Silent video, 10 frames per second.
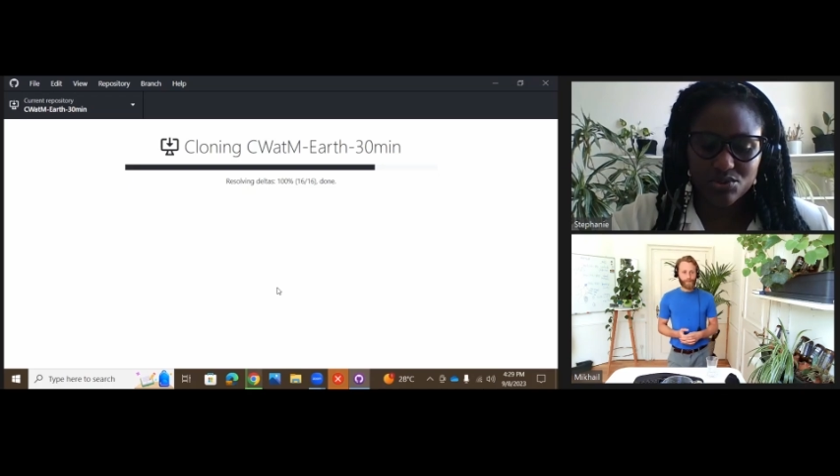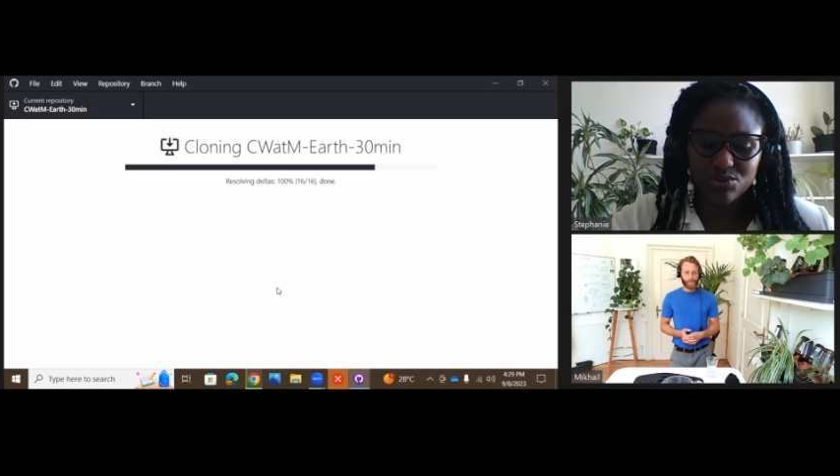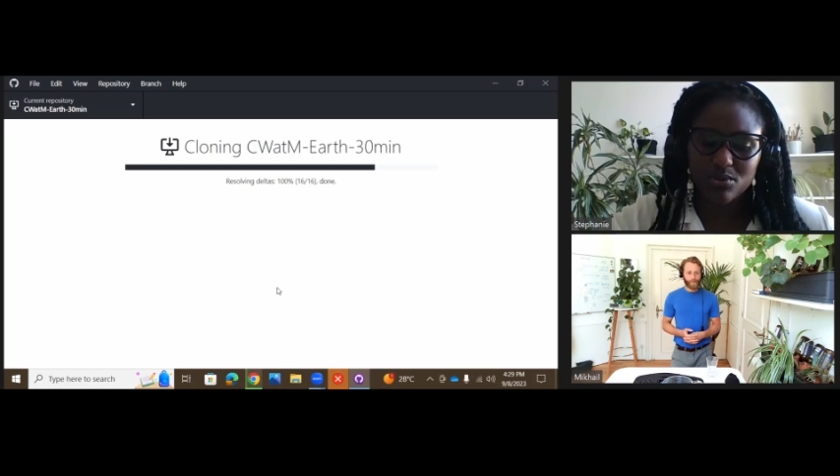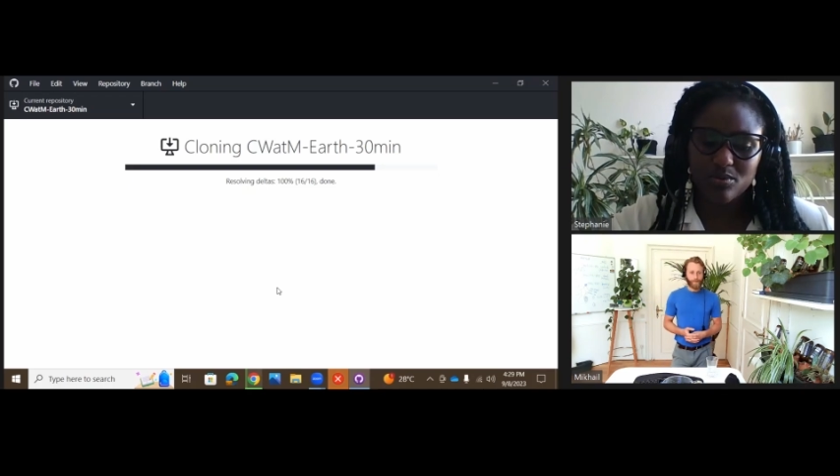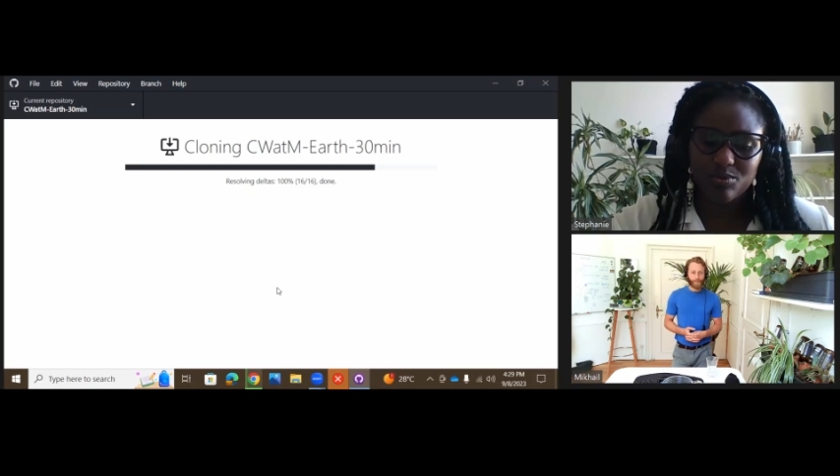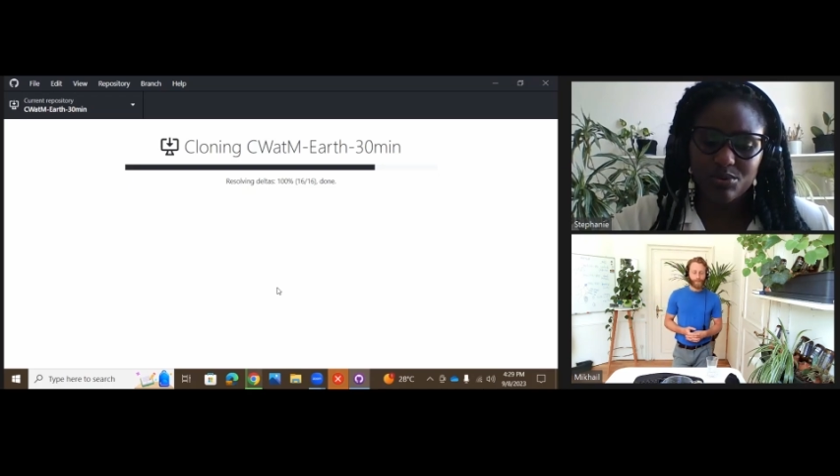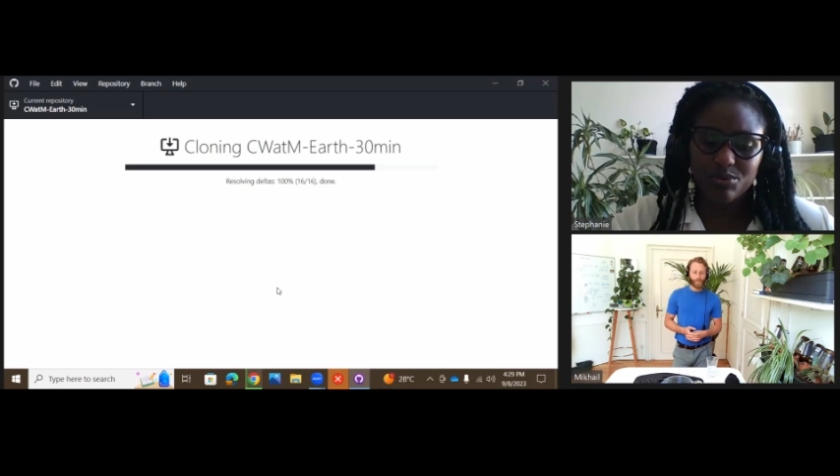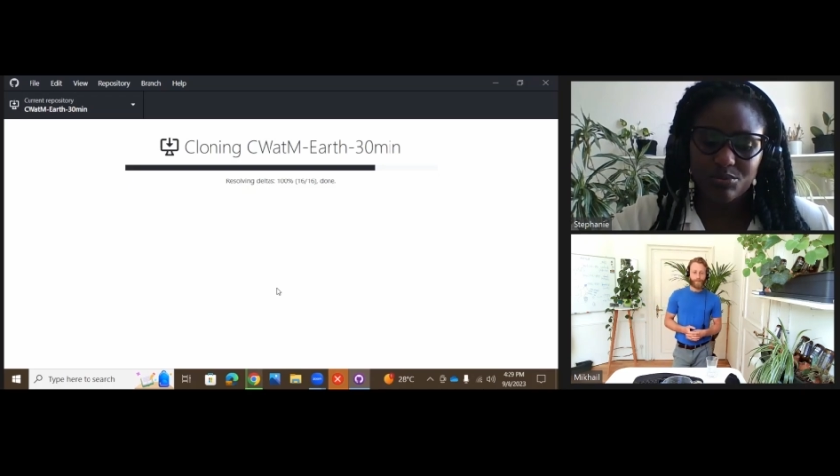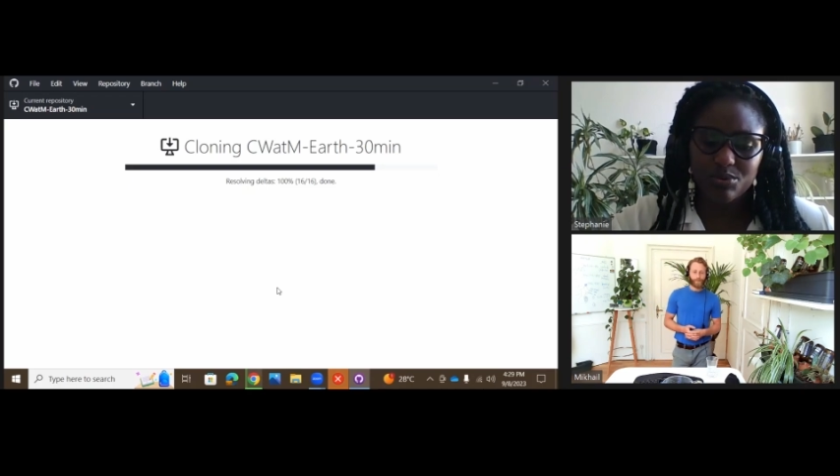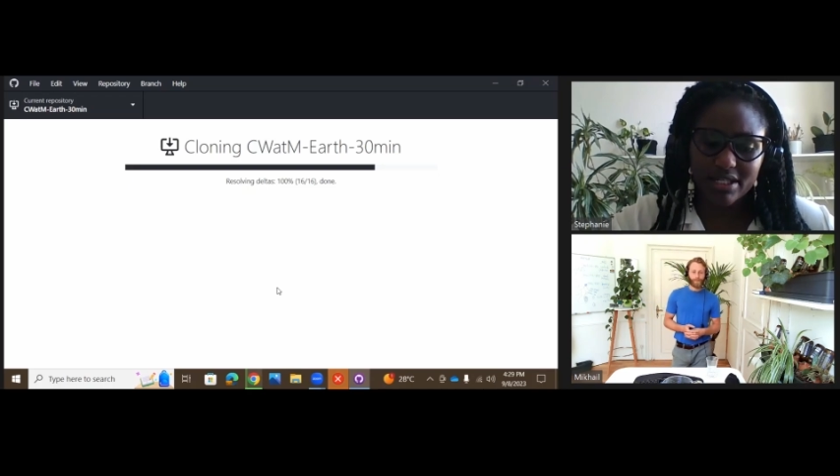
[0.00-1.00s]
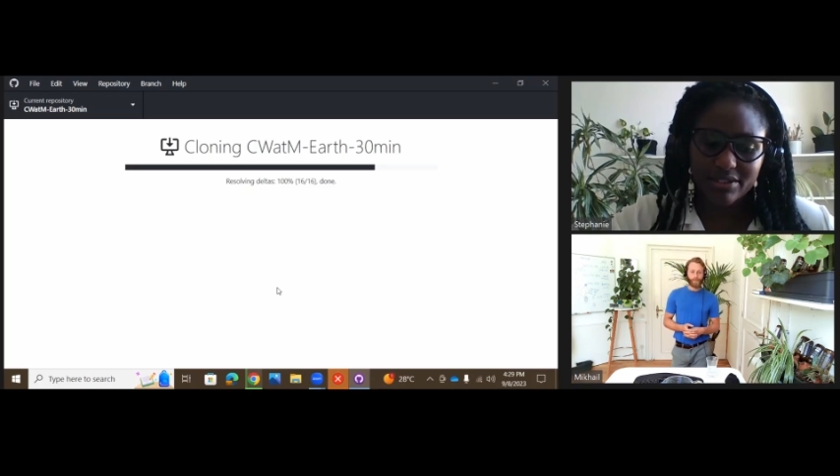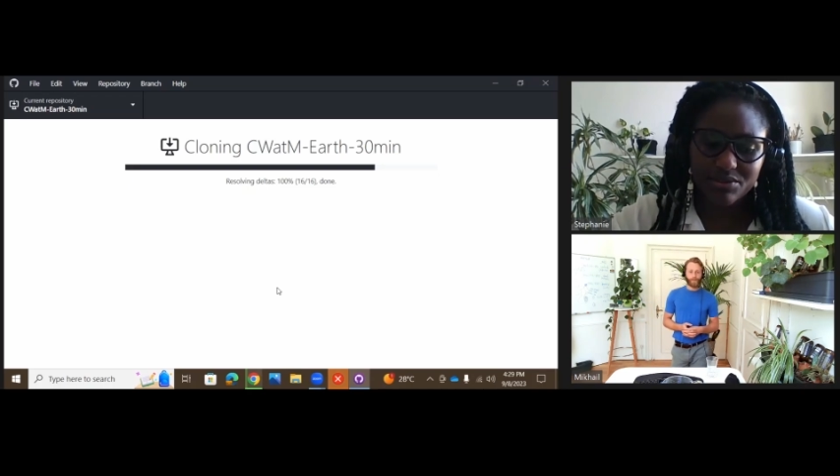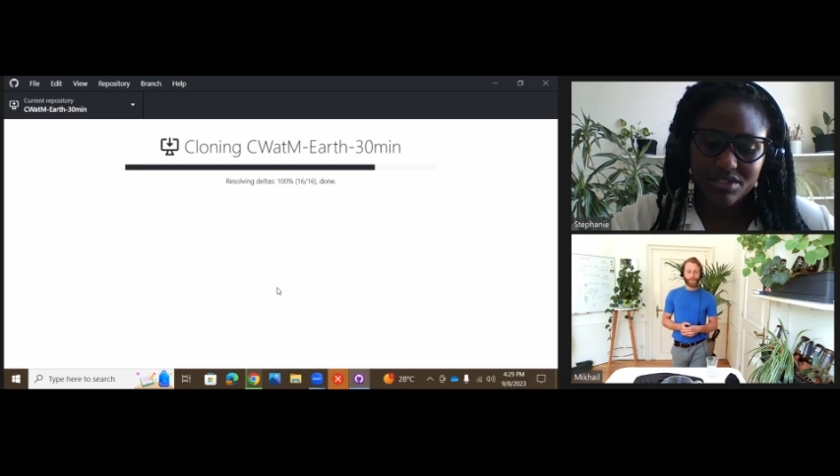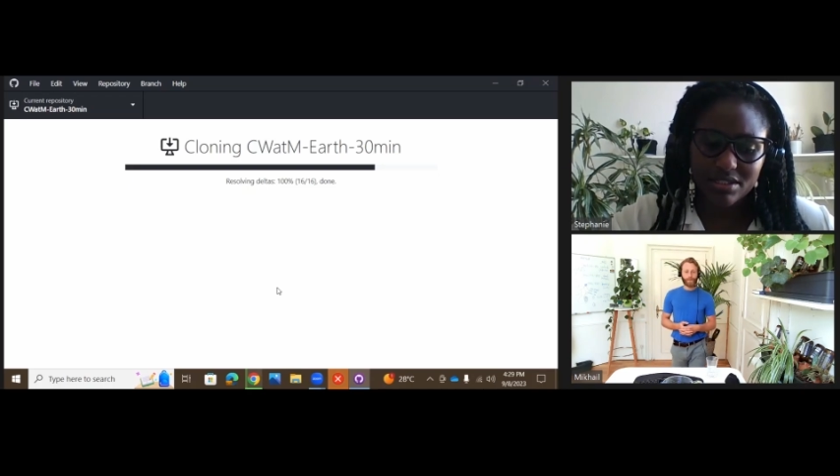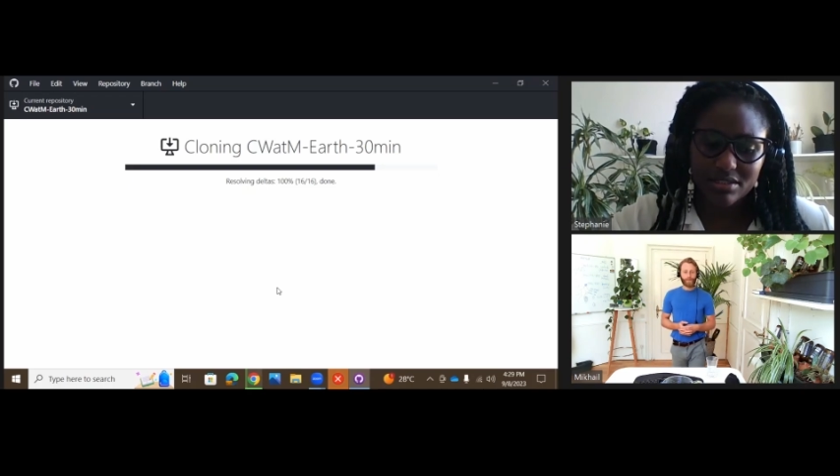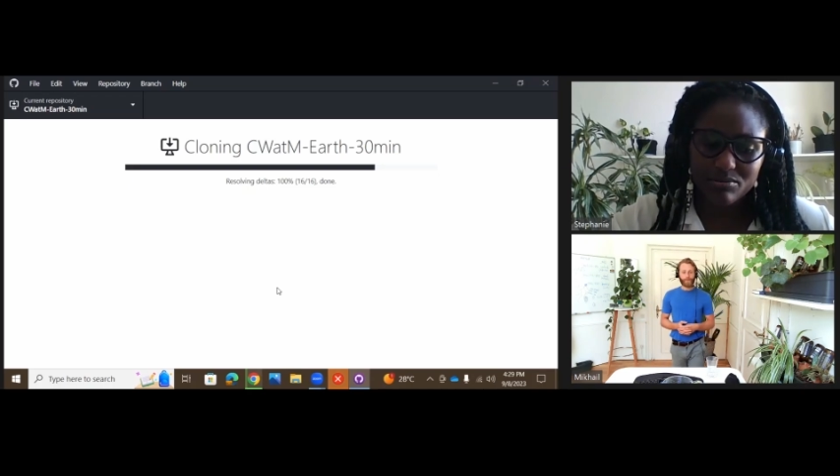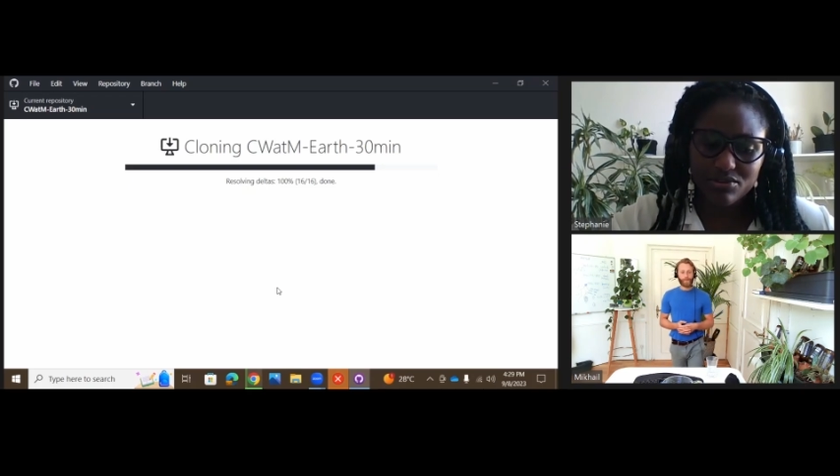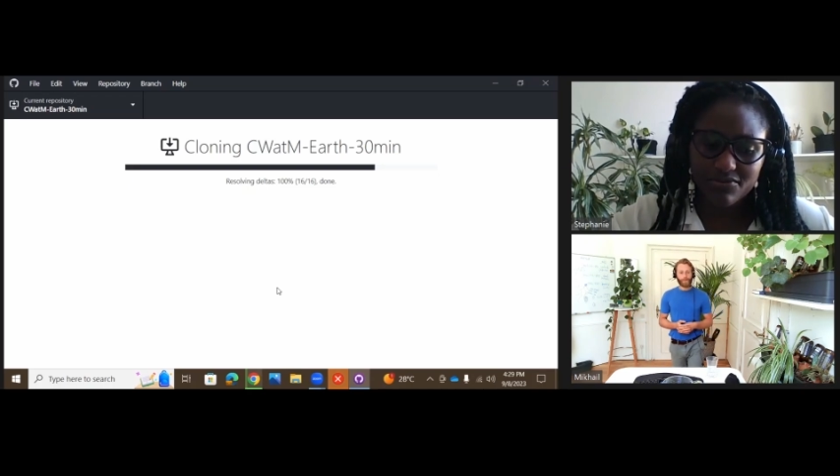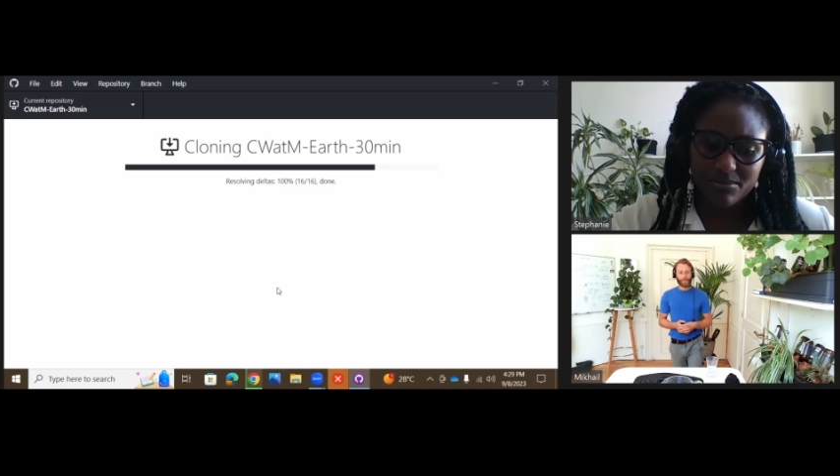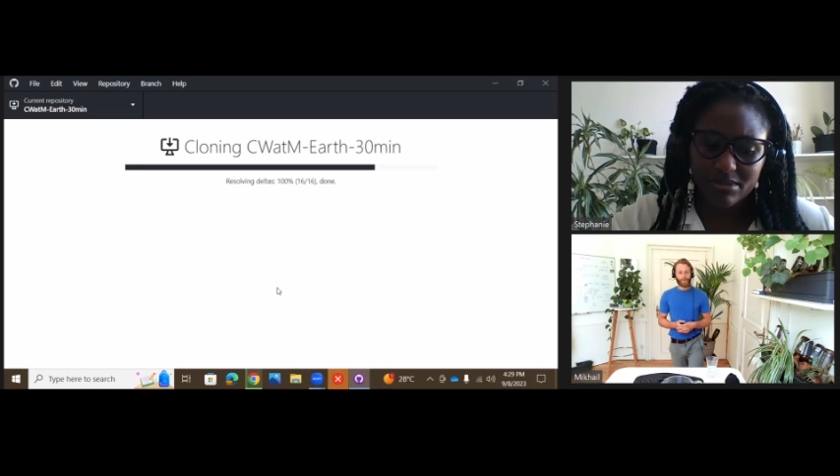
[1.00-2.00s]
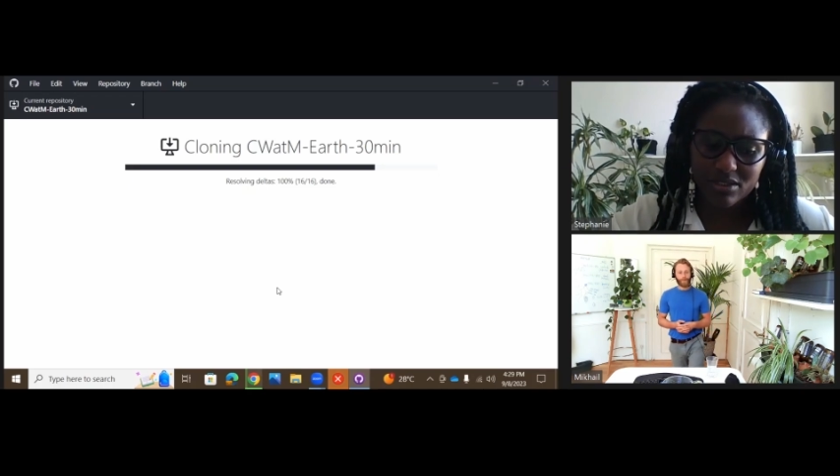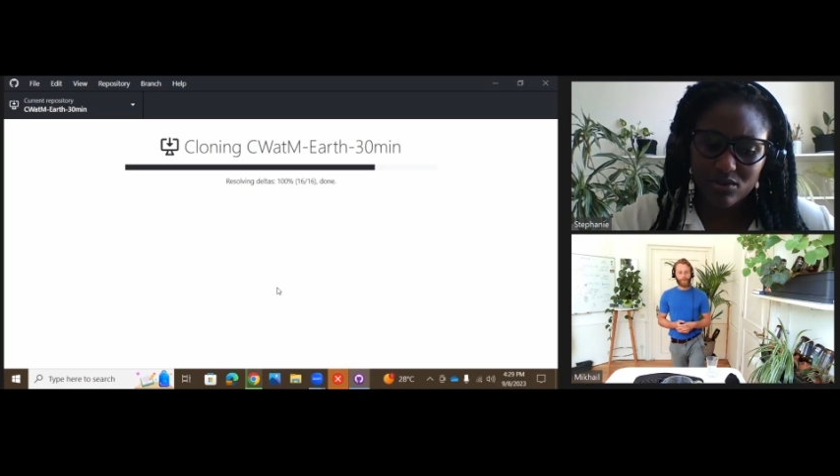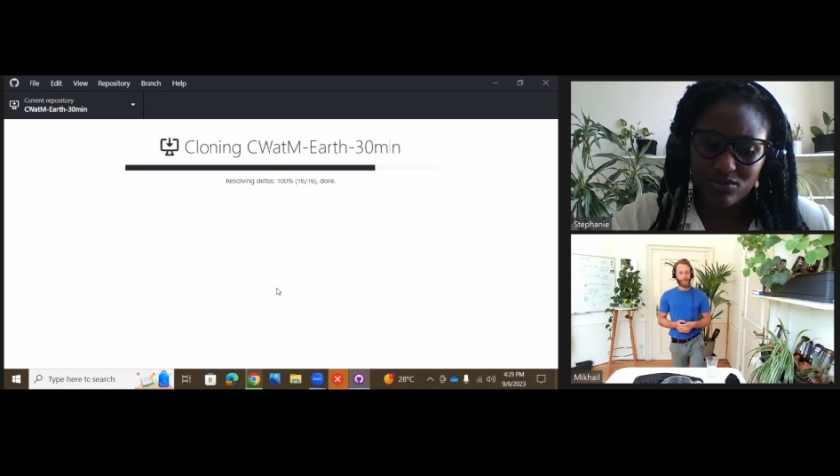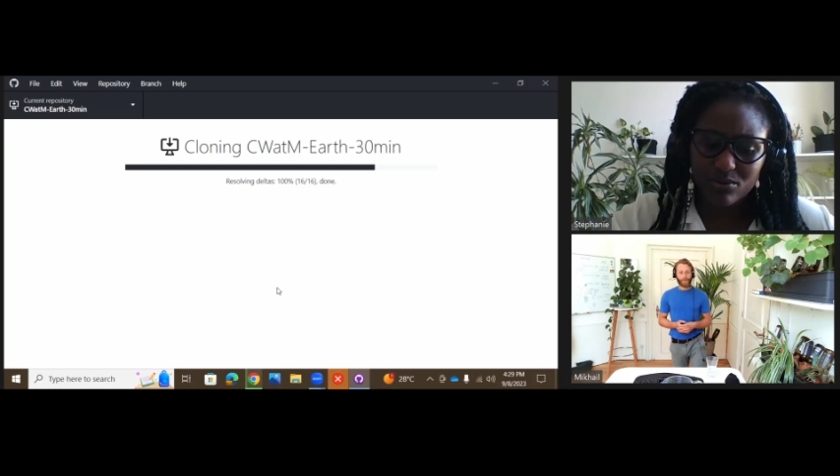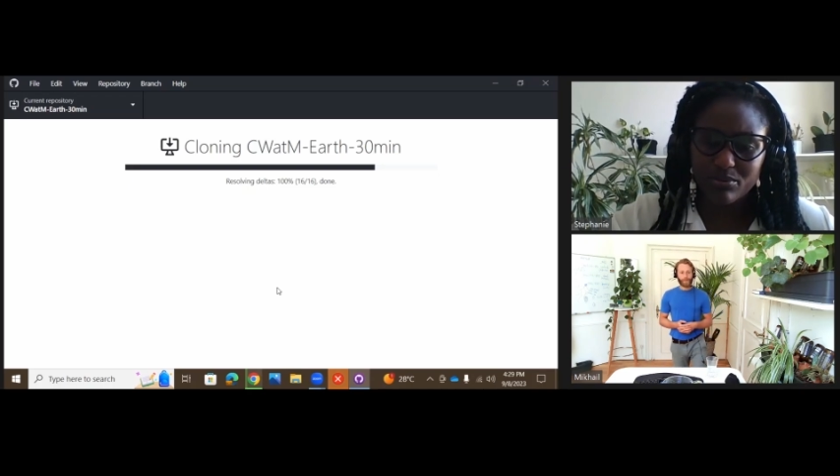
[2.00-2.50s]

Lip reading: so with like you're saying inputs from the globe,